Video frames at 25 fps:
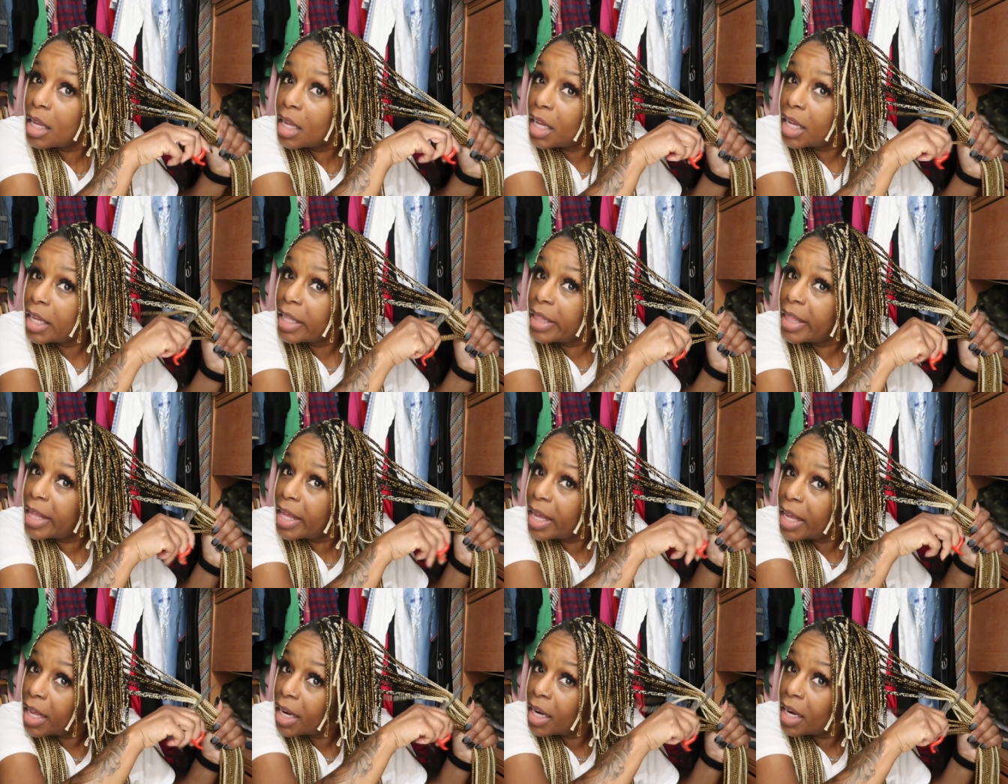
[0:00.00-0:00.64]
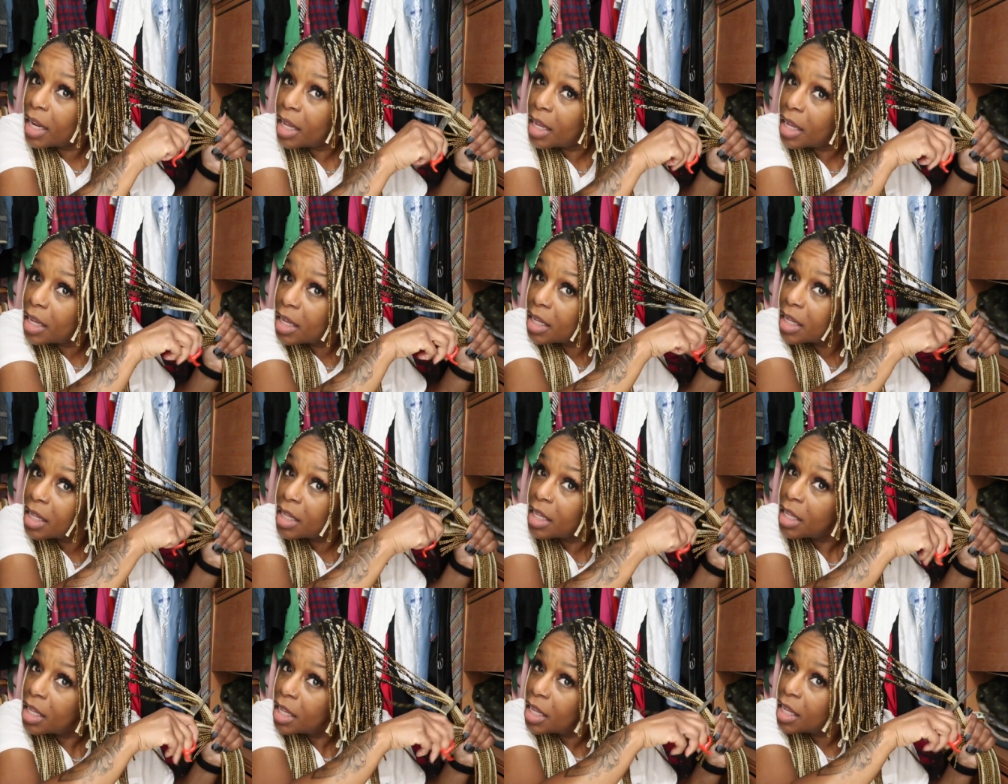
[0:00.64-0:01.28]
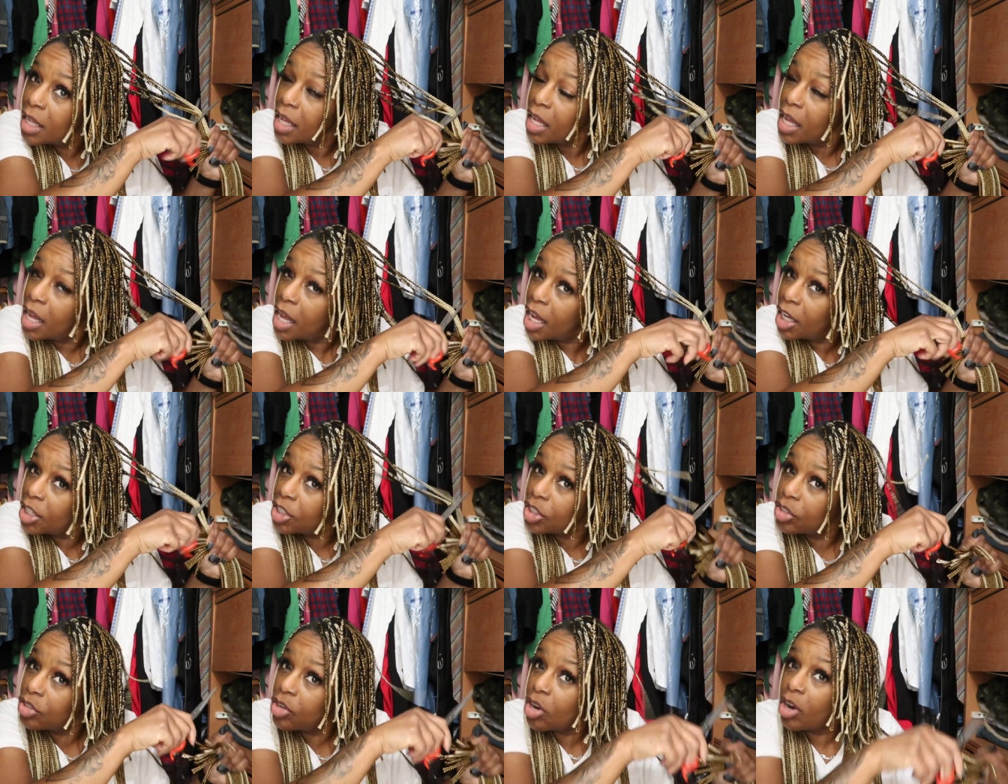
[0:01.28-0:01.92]
And then
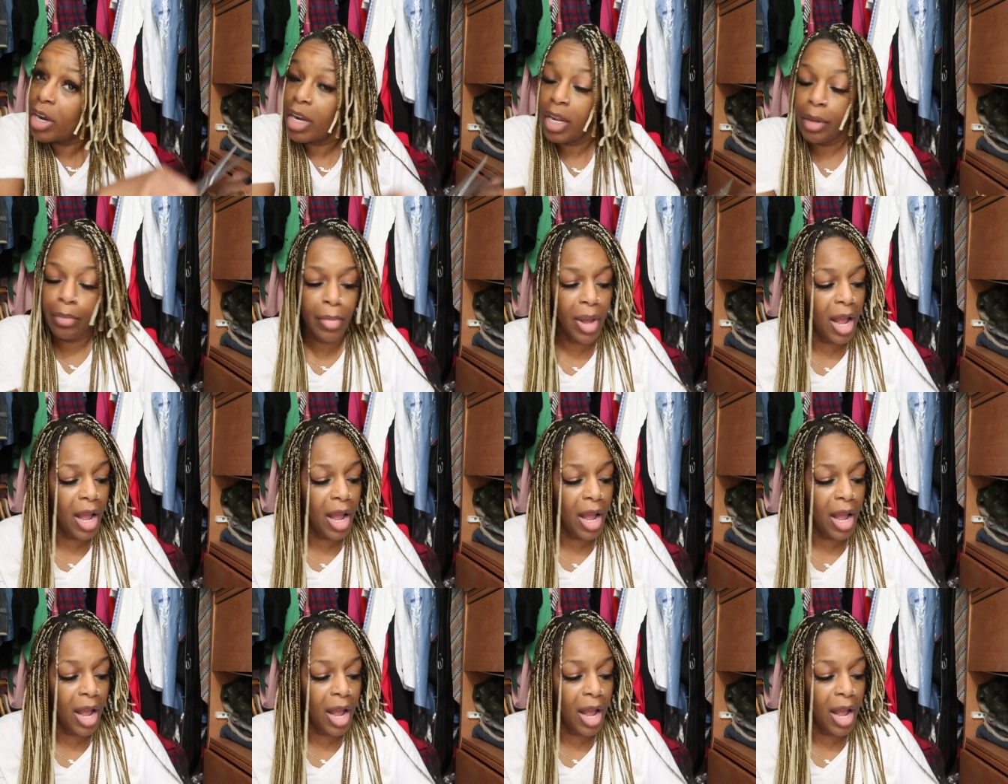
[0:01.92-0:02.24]
I started